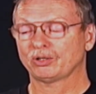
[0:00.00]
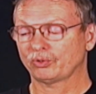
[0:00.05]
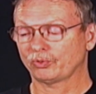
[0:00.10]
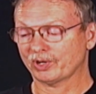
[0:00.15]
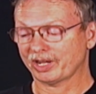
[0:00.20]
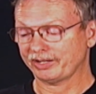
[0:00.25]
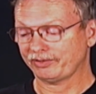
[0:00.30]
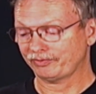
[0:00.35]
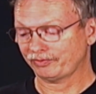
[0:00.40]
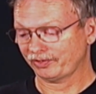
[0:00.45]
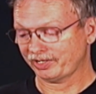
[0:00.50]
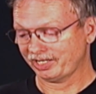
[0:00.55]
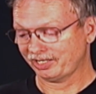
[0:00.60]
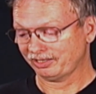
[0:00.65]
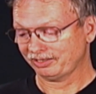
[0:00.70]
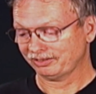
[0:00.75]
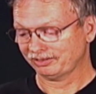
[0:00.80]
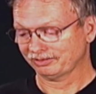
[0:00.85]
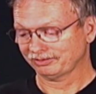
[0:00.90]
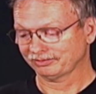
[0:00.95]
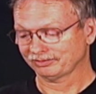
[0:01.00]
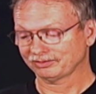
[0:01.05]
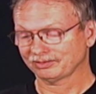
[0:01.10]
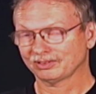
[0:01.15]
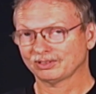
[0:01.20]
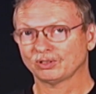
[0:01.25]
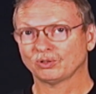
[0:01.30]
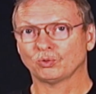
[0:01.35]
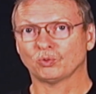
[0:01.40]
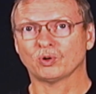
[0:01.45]
Right, Frida?
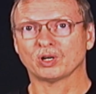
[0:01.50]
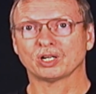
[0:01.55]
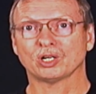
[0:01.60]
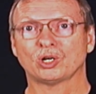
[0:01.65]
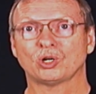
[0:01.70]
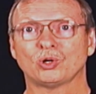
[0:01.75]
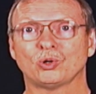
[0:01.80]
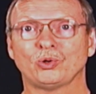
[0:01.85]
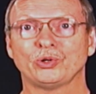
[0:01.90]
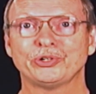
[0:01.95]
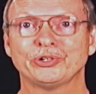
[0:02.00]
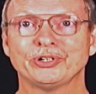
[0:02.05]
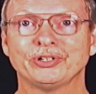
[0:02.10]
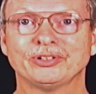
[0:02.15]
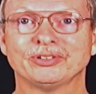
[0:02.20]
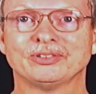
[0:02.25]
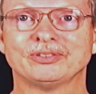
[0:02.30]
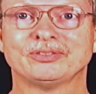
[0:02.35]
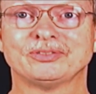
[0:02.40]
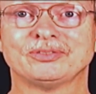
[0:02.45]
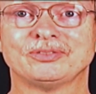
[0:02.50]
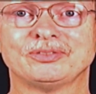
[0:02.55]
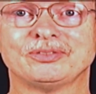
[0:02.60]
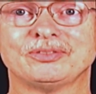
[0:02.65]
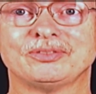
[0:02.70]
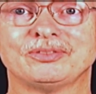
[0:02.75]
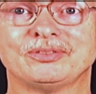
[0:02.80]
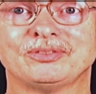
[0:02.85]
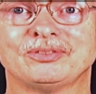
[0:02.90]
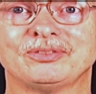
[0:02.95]
Want to hold
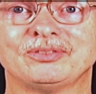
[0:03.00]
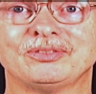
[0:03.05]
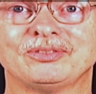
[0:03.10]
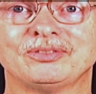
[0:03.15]
her?